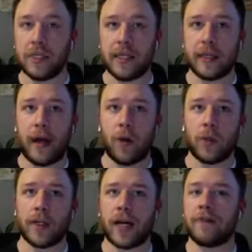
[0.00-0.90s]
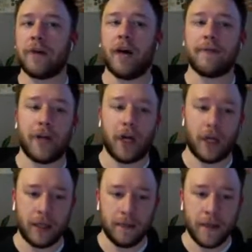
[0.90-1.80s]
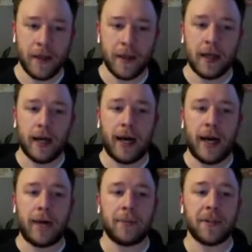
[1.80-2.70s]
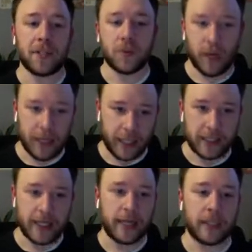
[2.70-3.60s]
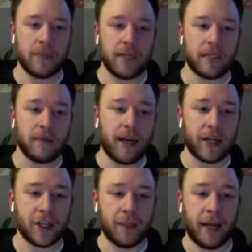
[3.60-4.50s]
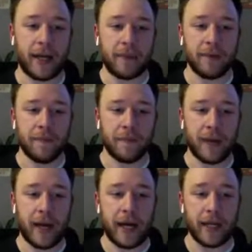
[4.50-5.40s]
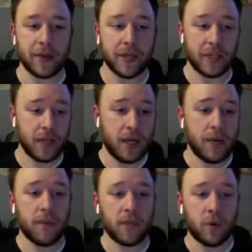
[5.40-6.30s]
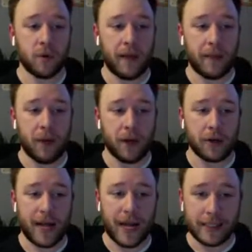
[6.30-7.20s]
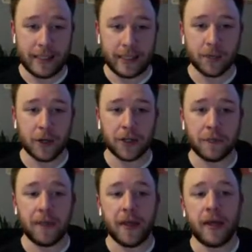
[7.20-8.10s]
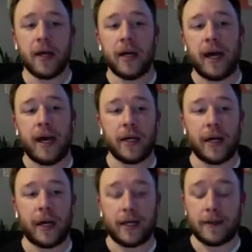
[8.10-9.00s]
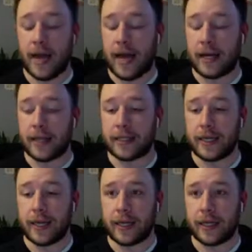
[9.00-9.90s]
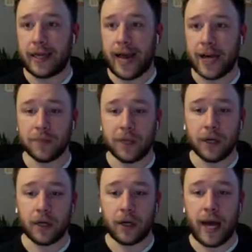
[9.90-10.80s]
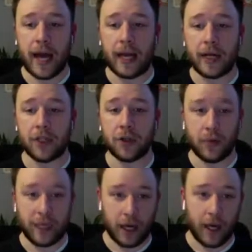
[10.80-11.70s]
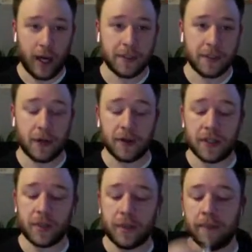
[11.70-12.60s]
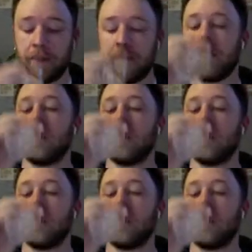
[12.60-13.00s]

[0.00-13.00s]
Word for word: will be seeing that one kind of off and on, uh, but this one is taking its place in the flagship lineup. Uh, and so this much more of that modern hazy expression, uh, uh, and Cashmere and Eureka hops are in this one.